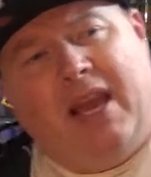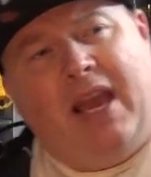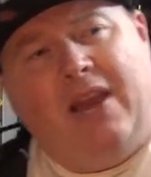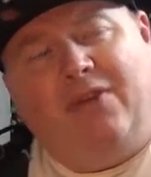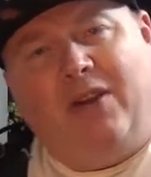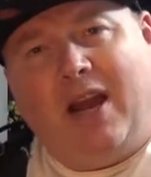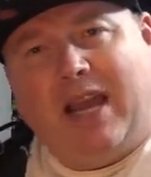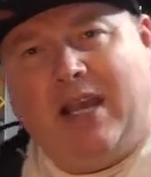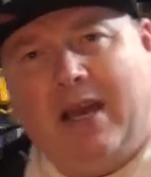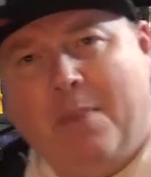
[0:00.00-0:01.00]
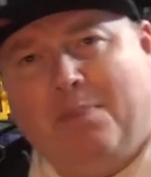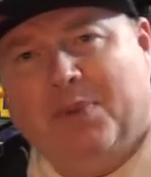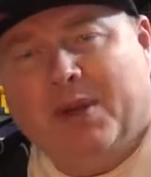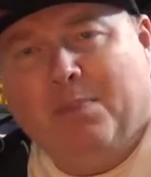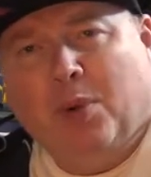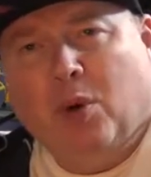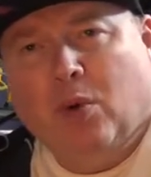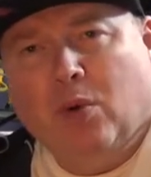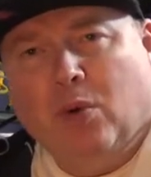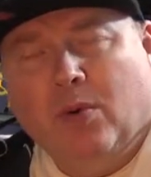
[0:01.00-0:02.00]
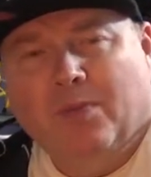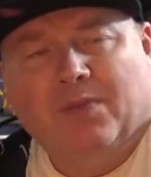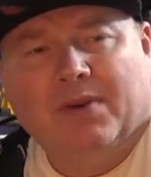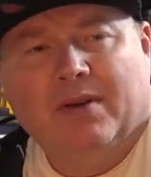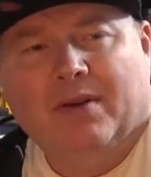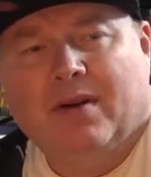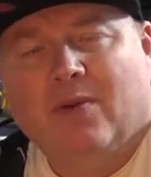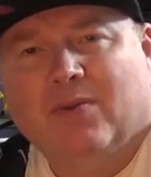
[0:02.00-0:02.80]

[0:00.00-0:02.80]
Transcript: If you like pool or